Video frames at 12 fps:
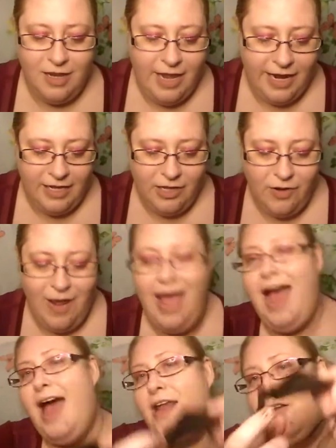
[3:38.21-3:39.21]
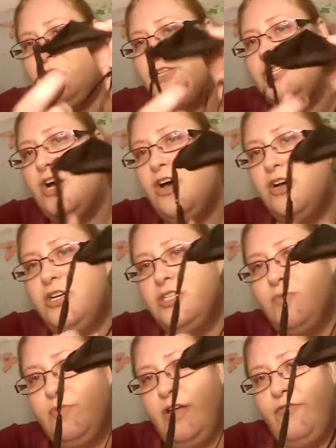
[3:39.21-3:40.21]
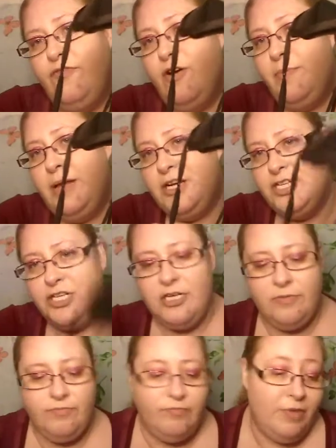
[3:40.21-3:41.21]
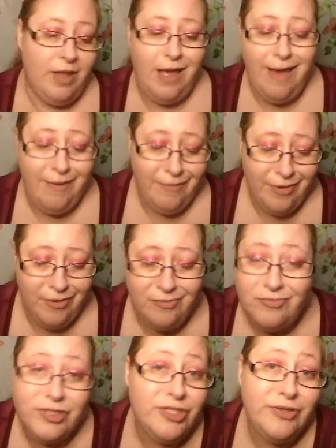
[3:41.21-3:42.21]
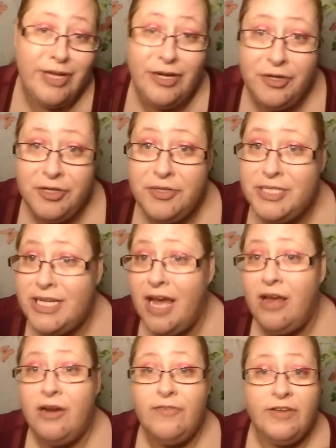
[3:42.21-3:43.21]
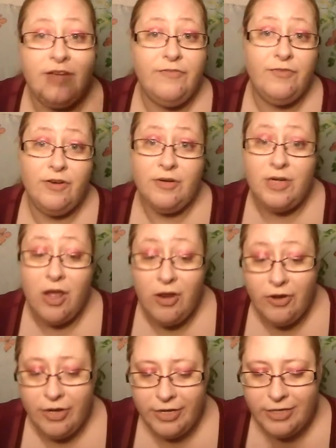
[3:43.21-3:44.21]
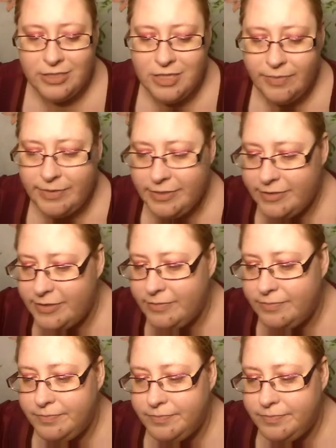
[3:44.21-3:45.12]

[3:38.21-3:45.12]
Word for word: Like a little hat on the dog or something for a picture. I don't know. She'll get a use out of it for a dollar, you know, it's not a big deal.